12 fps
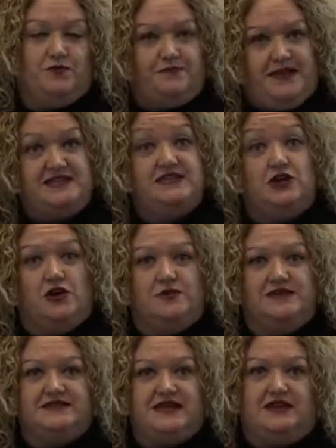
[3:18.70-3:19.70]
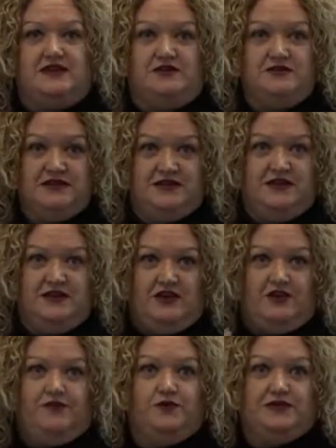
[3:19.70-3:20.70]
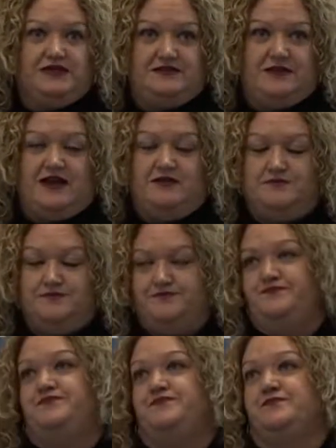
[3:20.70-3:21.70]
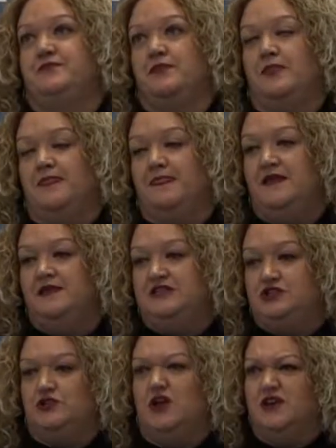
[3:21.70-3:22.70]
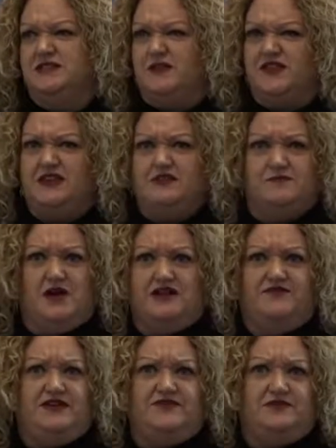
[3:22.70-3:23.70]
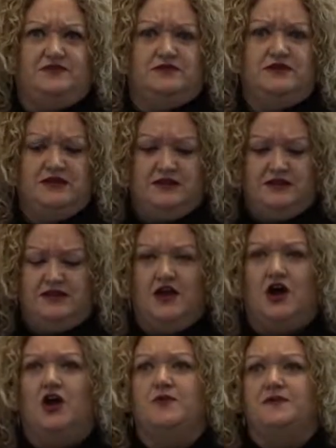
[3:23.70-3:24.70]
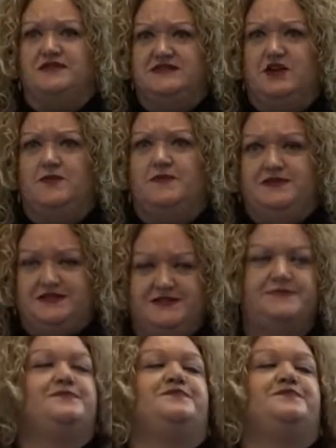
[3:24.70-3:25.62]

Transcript: Bendigo is getting a fully digital hospital. I think it might have even opened.